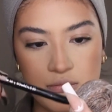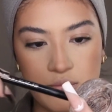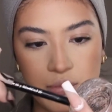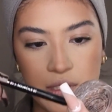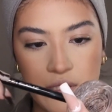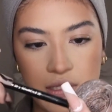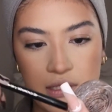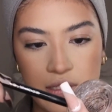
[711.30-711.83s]

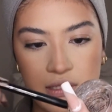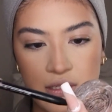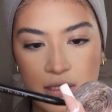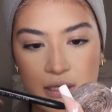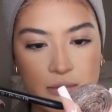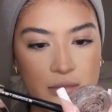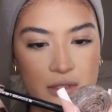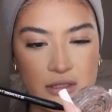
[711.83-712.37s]
put it in there.
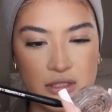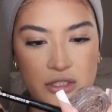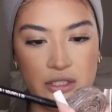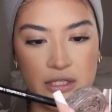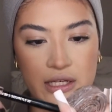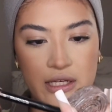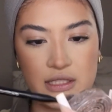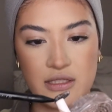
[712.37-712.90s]
I'm sure
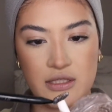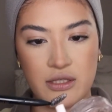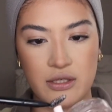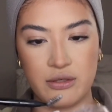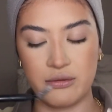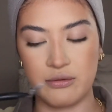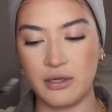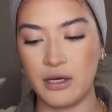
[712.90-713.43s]
you guys
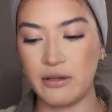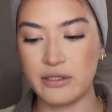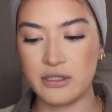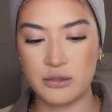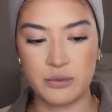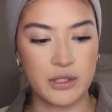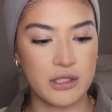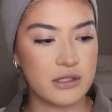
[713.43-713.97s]
know how this
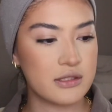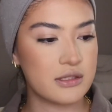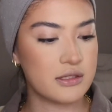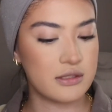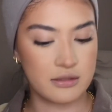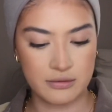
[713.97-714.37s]
works.